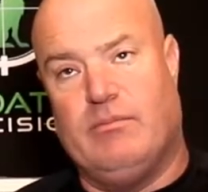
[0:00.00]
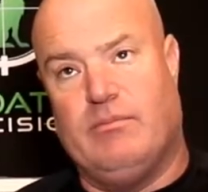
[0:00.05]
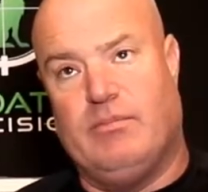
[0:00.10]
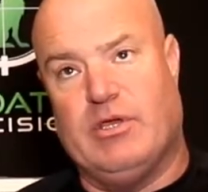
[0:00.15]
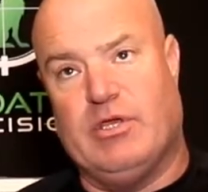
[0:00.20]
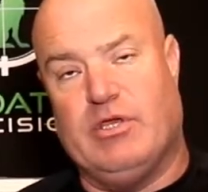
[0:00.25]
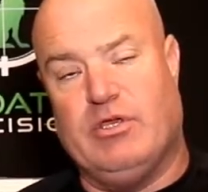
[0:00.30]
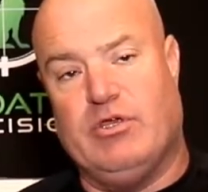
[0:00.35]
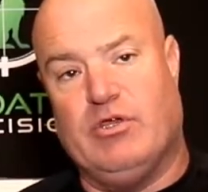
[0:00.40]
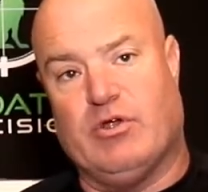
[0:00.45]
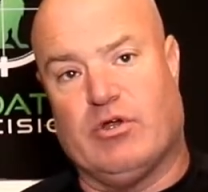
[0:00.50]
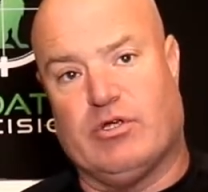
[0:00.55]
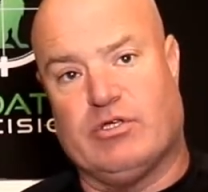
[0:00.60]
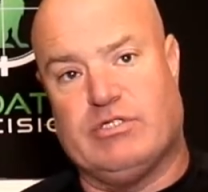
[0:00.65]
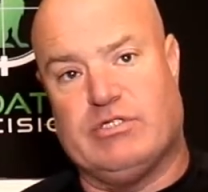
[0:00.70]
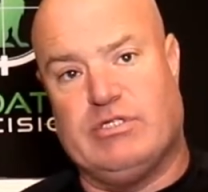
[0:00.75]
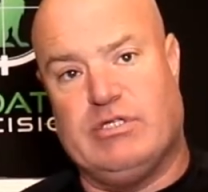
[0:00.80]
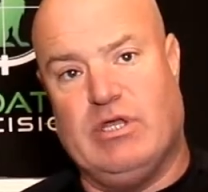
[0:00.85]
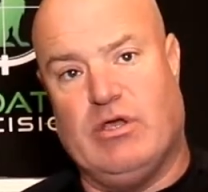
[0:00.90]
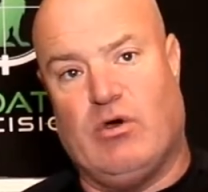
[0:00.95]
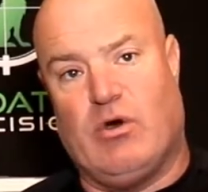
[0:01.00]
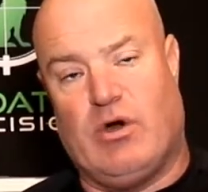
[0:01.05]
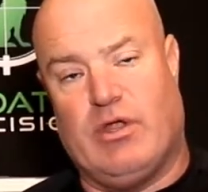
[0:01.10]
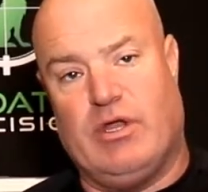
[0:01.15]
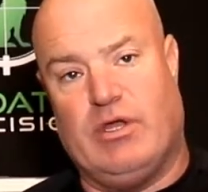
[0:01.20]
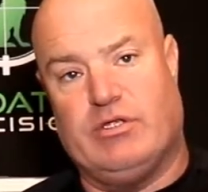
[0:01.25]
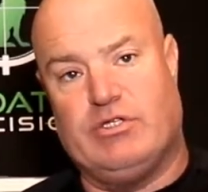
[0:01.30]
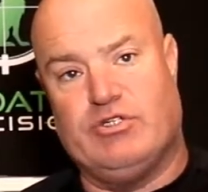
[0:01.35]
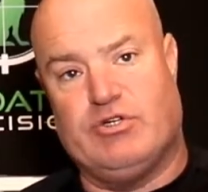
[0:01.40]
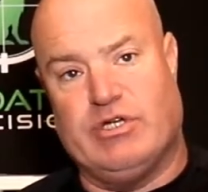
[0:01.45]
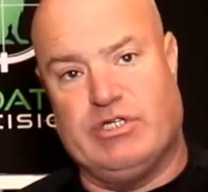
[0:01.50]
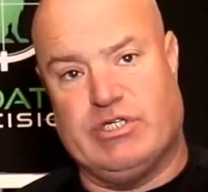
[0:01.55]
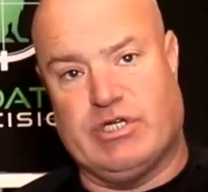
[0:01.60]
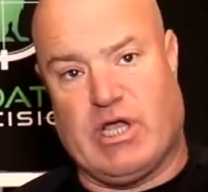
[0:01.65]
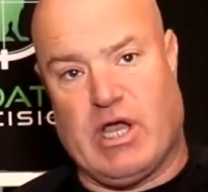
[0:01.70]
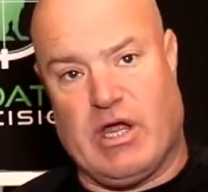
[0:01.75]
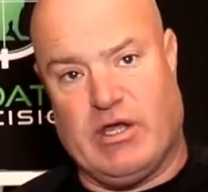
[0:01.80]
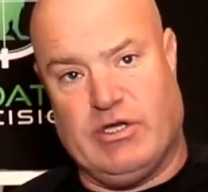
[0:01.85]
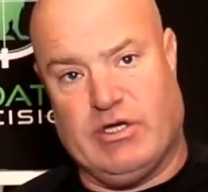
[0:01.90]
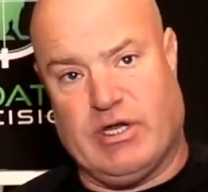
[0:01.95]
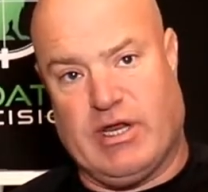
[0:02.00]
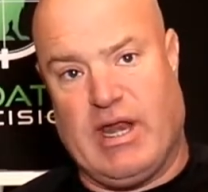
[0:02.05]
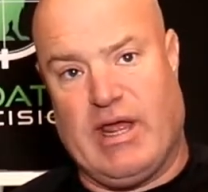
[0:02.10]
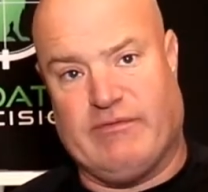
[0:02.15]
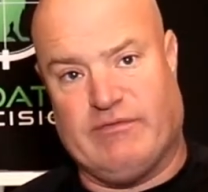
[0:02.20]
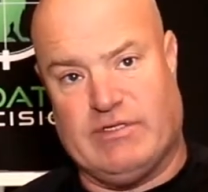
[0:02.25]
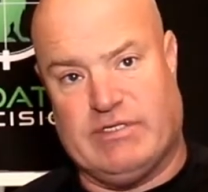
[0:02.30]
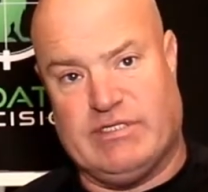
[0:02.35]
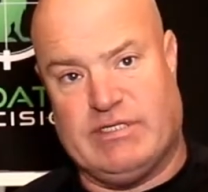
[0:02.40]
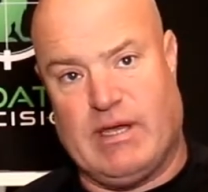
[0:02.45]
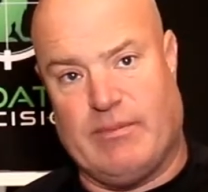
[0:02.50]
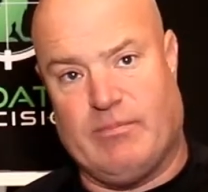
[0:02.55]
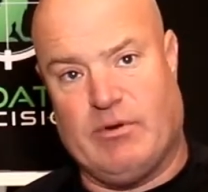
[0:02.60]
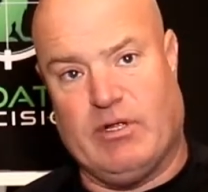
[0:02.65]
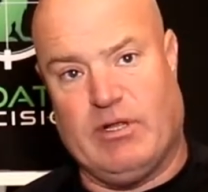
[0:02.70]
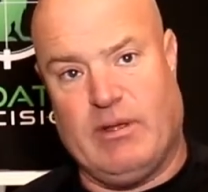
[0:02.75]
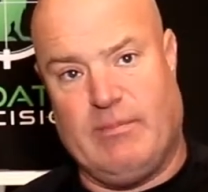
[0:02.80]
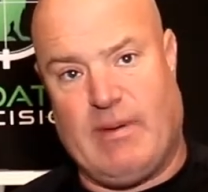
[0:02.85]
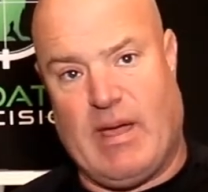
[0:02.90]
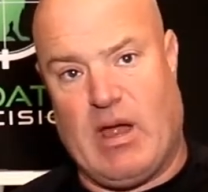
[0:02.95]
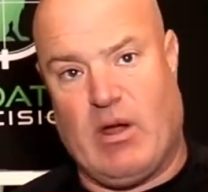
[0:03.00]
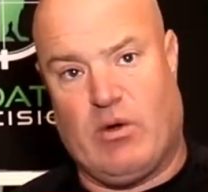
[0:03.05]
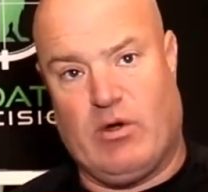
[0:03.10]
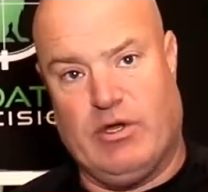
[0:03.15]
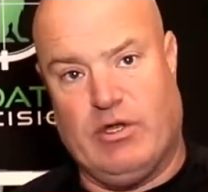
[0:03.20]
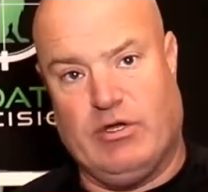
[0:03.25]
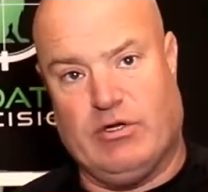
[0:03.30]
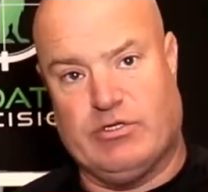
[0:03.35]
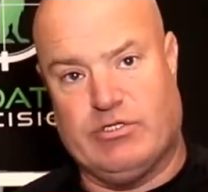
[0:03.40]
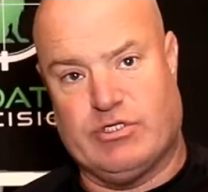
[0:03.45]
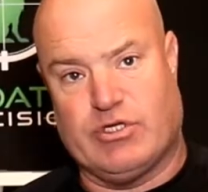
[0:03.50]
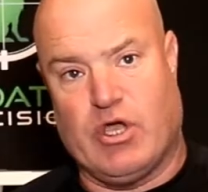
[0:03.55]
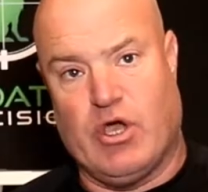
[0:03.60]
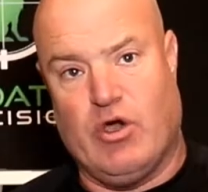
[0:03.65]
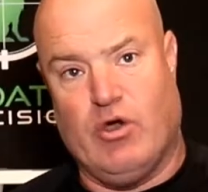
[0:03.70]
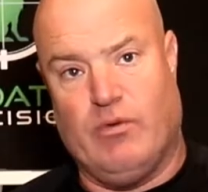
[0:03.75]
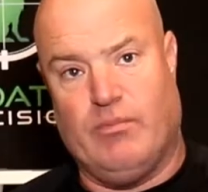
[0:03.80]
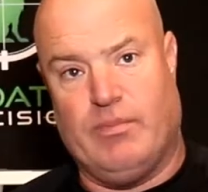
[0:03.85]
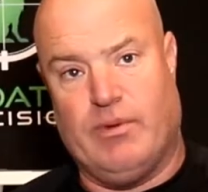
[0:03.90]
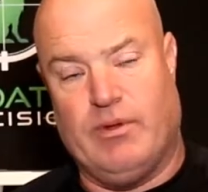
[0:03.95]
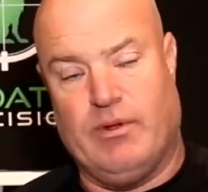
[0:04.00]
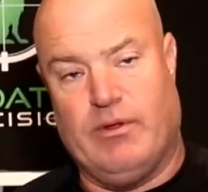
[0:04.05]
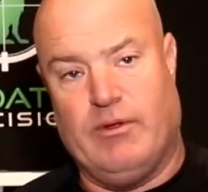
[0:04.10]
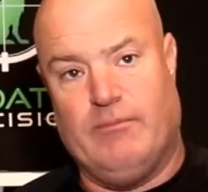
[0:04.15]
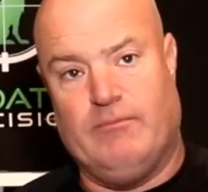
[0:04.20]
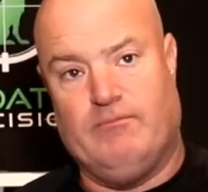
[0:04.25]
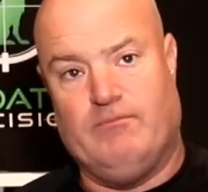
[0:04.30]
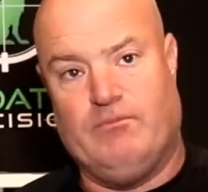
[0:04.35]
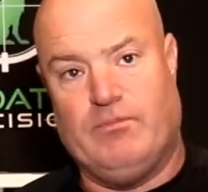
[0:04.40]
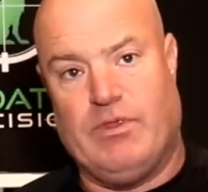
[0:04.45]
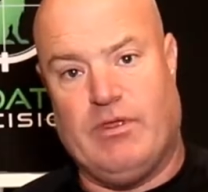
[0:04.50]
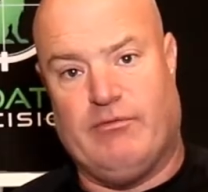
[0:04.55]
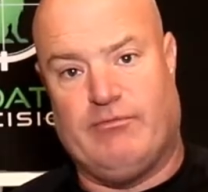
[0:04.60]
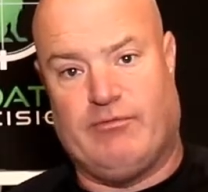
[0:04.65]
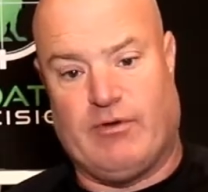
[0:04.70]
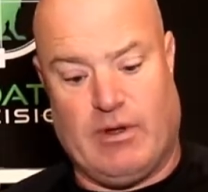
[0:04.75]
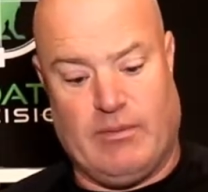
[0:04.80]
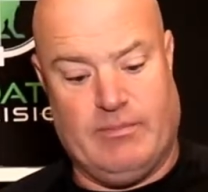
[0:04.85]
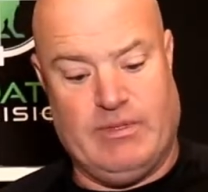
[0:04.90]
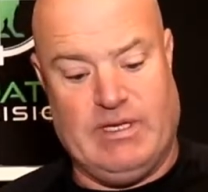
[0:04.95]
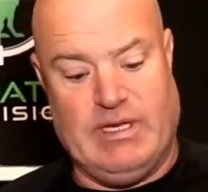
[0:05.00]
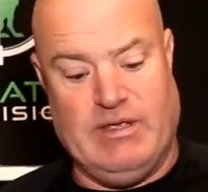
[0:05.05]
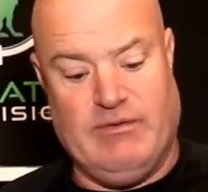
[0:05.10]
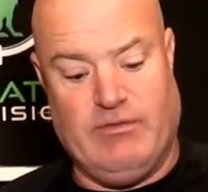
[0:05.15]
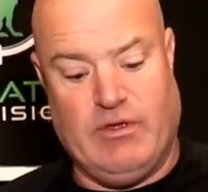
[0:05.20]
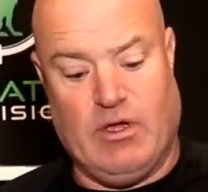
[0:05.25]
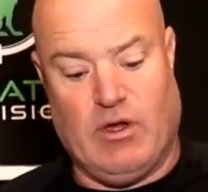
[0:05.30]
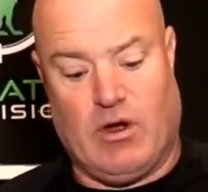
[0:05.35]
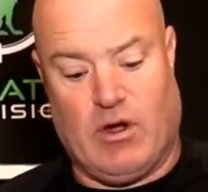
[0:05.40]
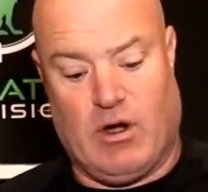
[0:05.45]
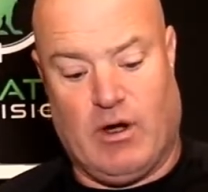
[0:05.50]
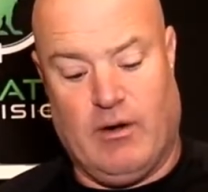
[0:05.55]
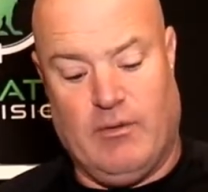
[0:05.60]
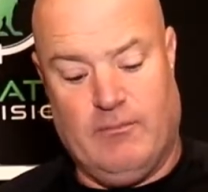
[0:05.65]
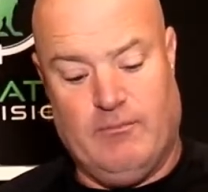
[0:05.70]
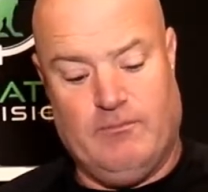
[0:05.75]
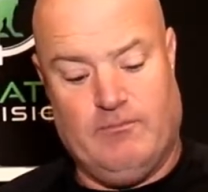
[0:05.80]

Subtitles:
But you're still on a Trijicon, you're going to have to separately power your scope from the DVR.